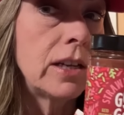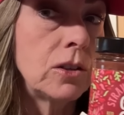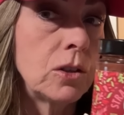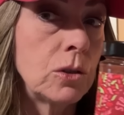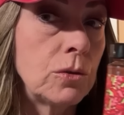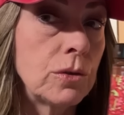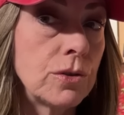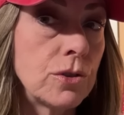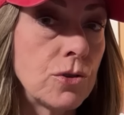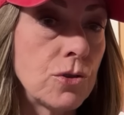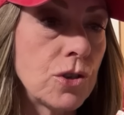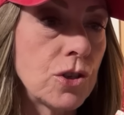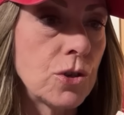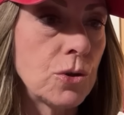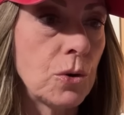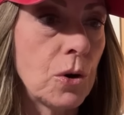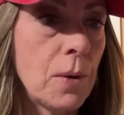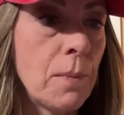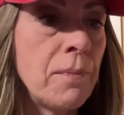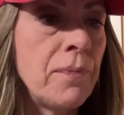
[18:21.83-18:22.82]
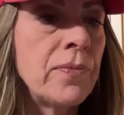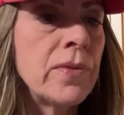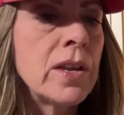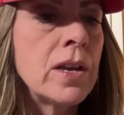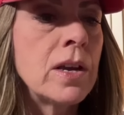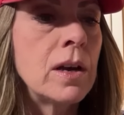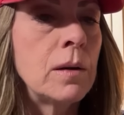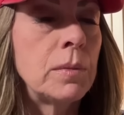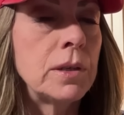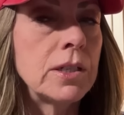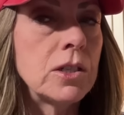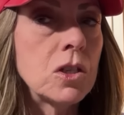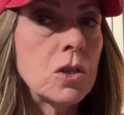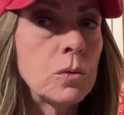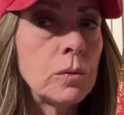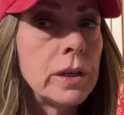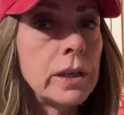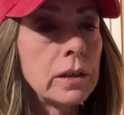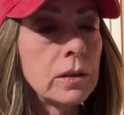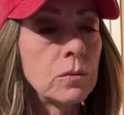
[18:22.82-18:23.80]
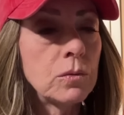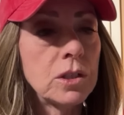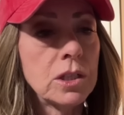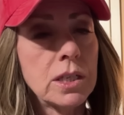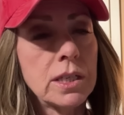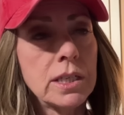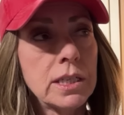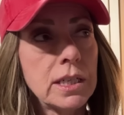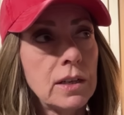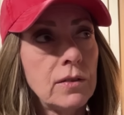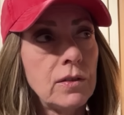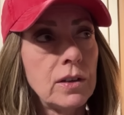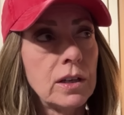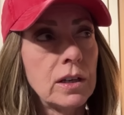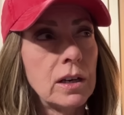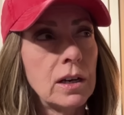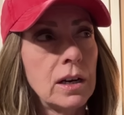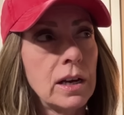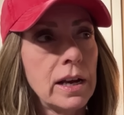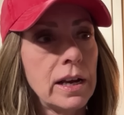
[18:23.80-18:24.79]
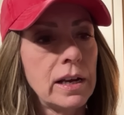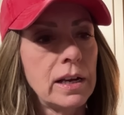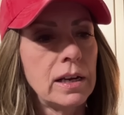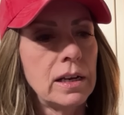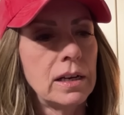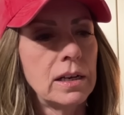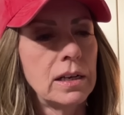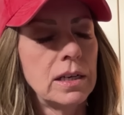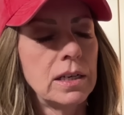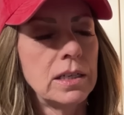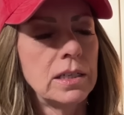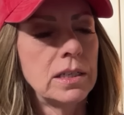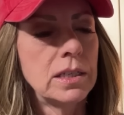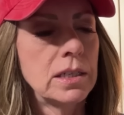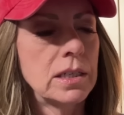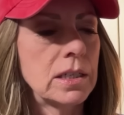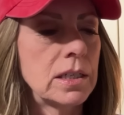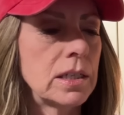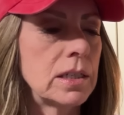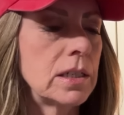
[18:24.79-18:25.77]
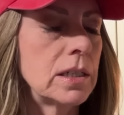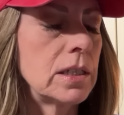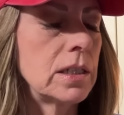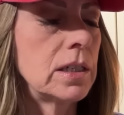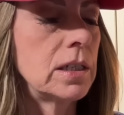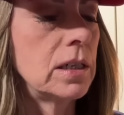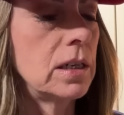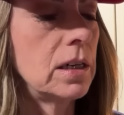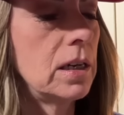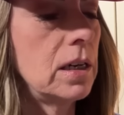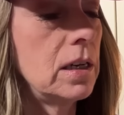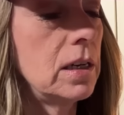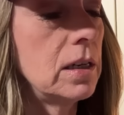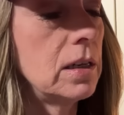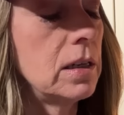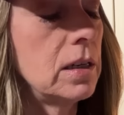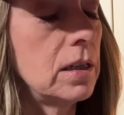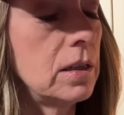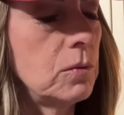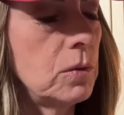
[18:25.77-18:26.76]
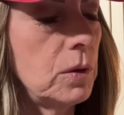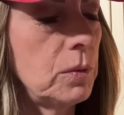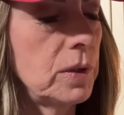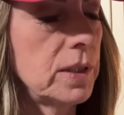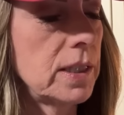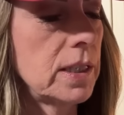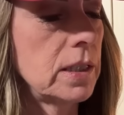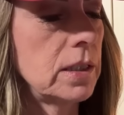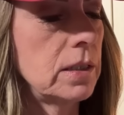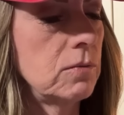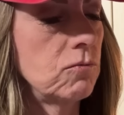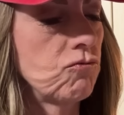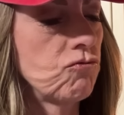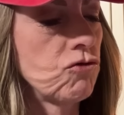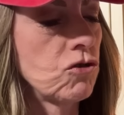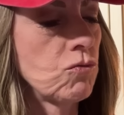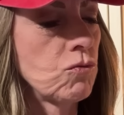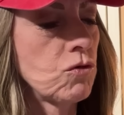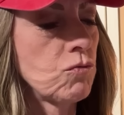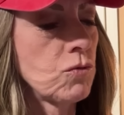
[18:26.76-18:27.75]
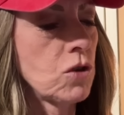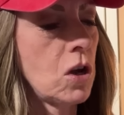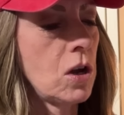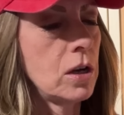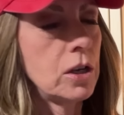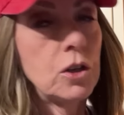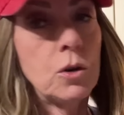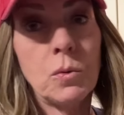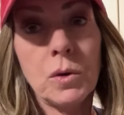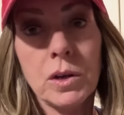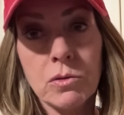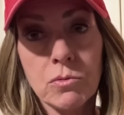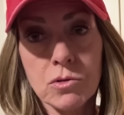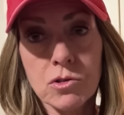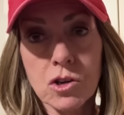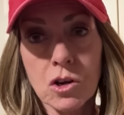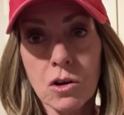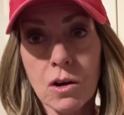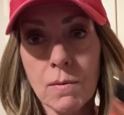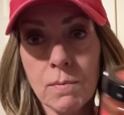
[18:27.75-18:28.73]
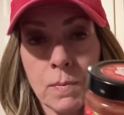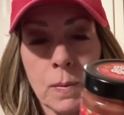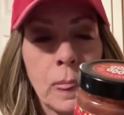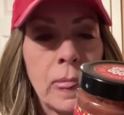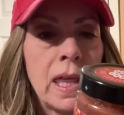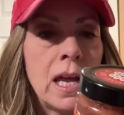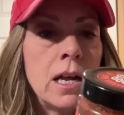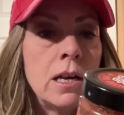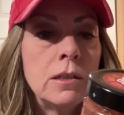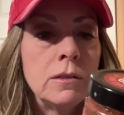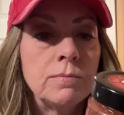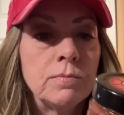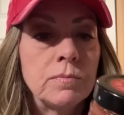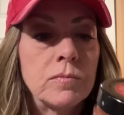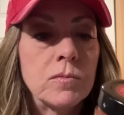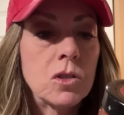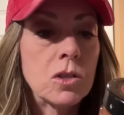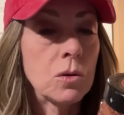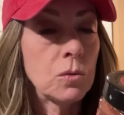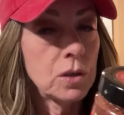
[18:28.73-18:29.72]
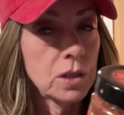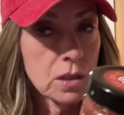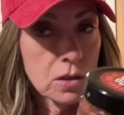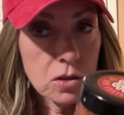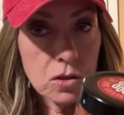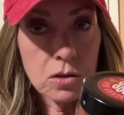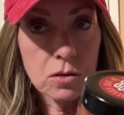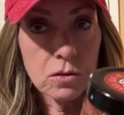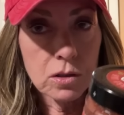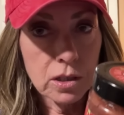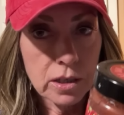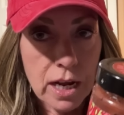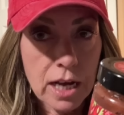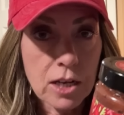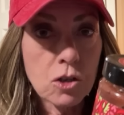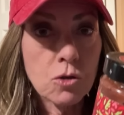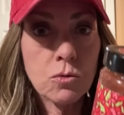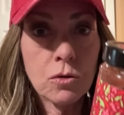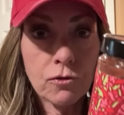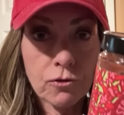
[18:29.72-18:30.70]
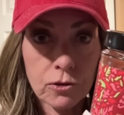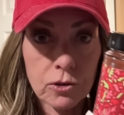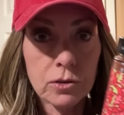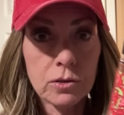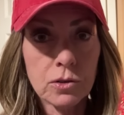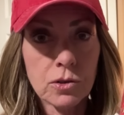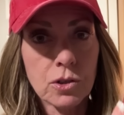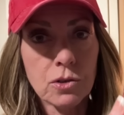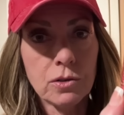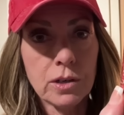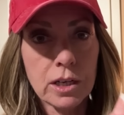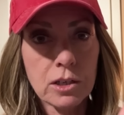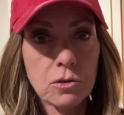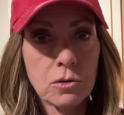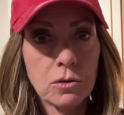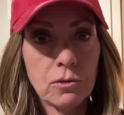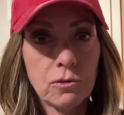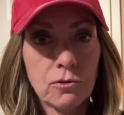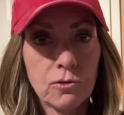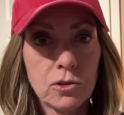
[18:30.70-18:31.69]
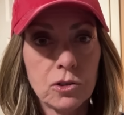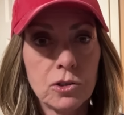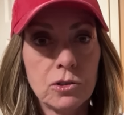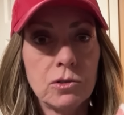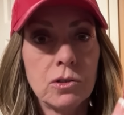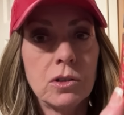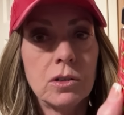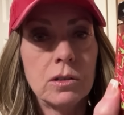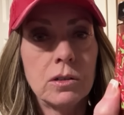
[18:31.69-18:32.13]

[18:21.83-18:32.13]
the grocery store, but it's sweetened with stevia and what was it? Erythritol. So it is the natural fruit. So natural fruit